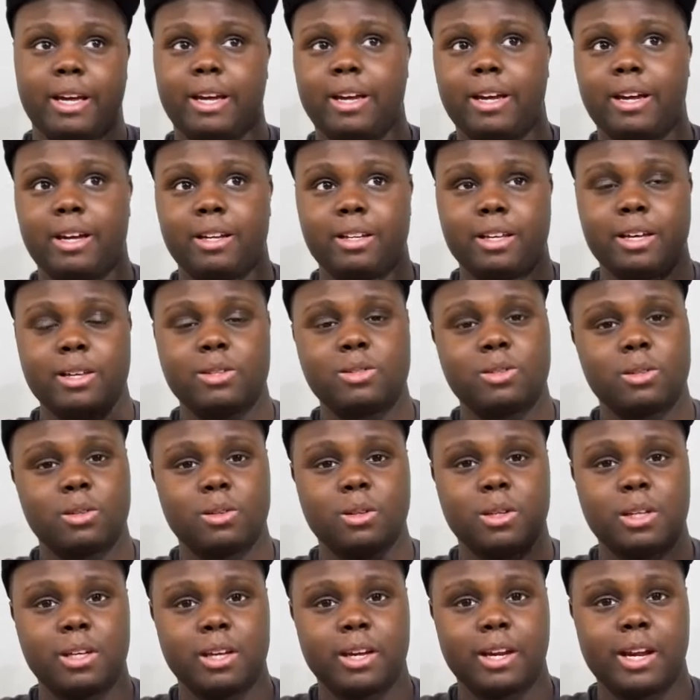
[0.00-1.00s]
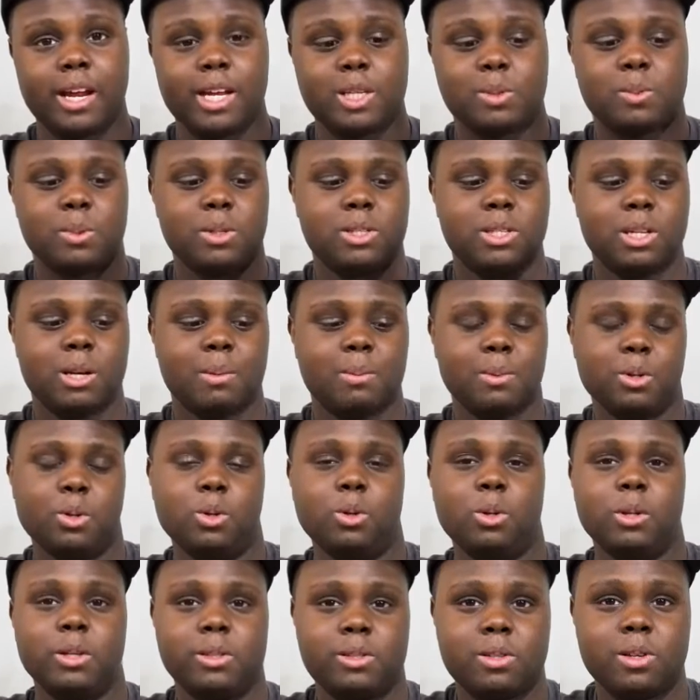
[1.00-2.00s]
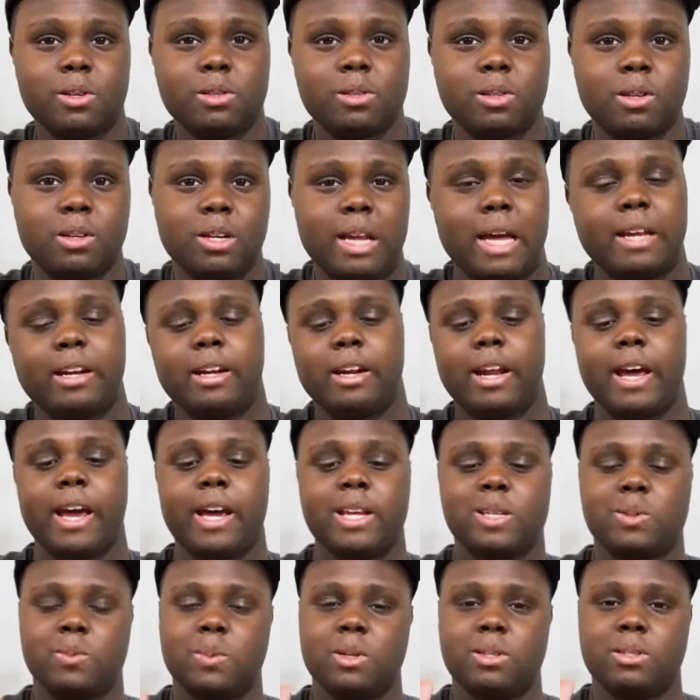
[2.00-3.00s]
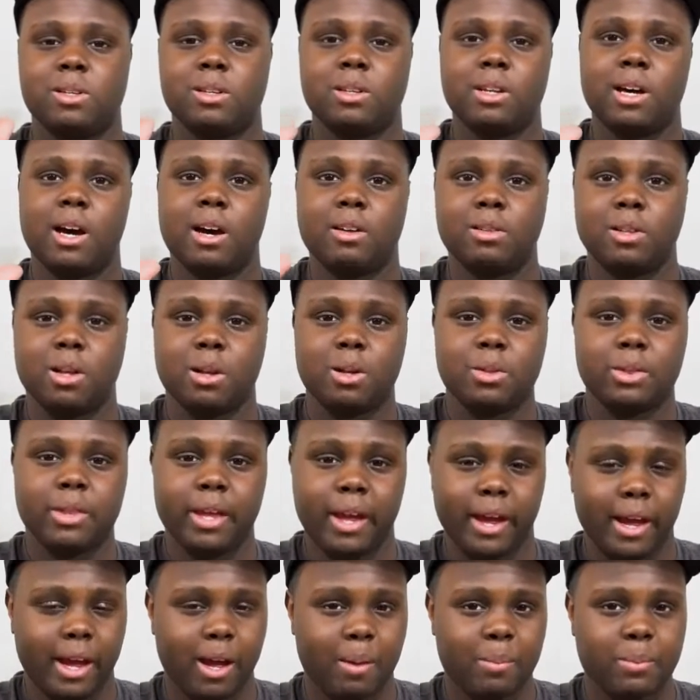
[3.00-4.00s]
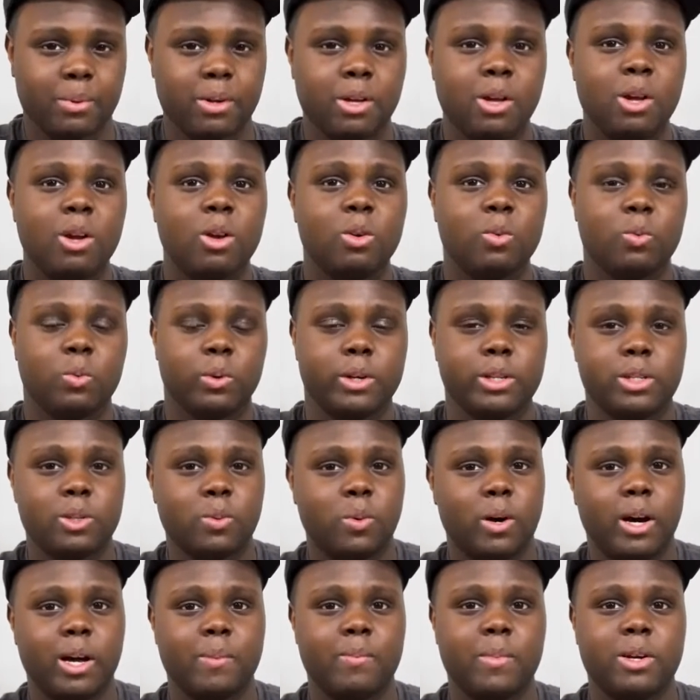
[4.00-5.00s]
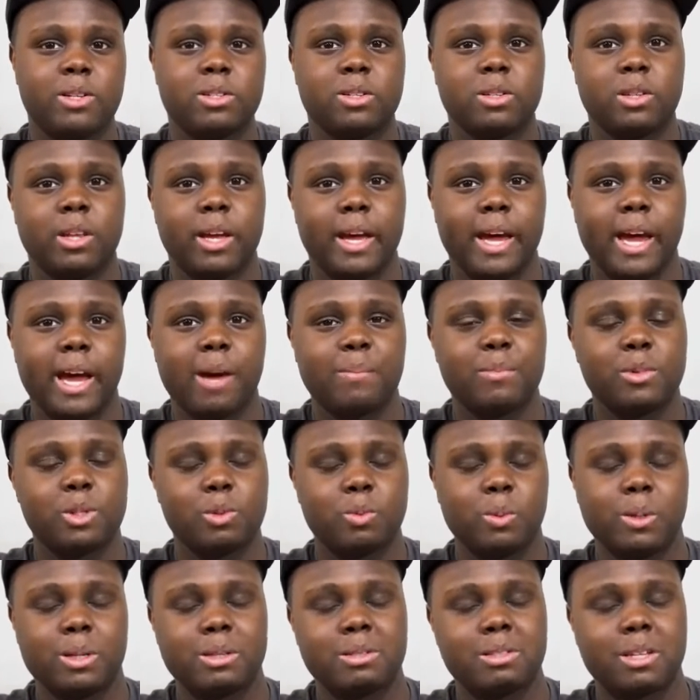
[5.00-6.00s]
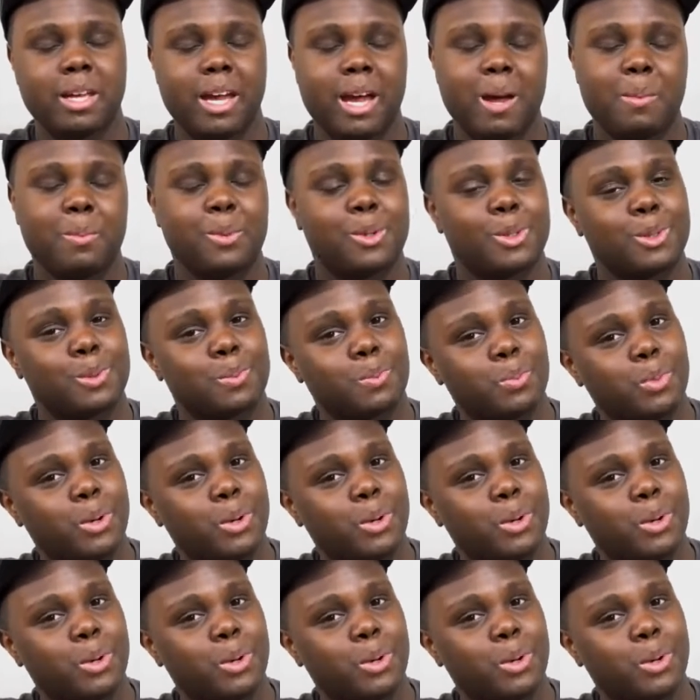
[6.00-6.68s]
and instantly it asked me to set up Google Assistant and it asked me to download the app. Reason why I mentioned the app is because the app is